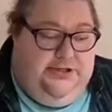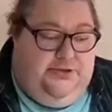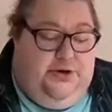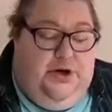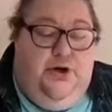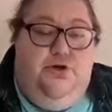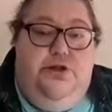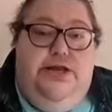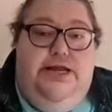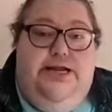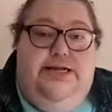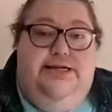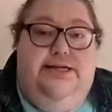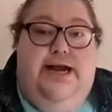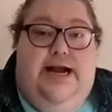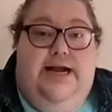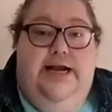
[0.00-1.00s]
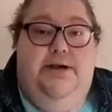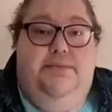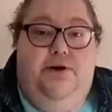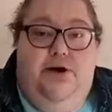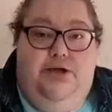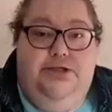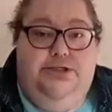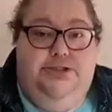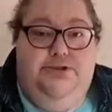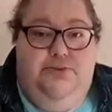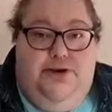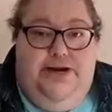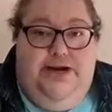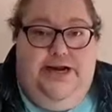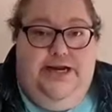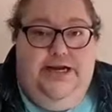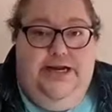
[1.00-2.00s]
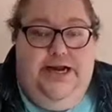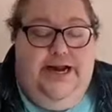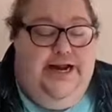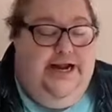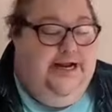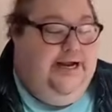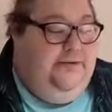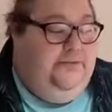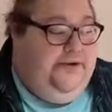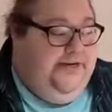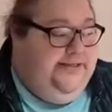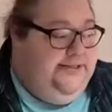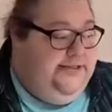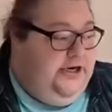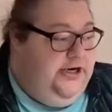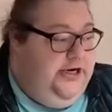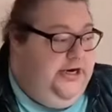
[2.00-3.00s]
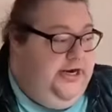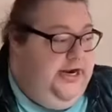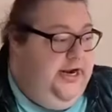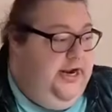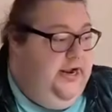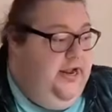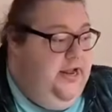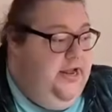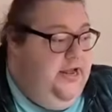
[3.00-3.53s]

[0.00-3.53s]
throw the entire project away, and I restarted it.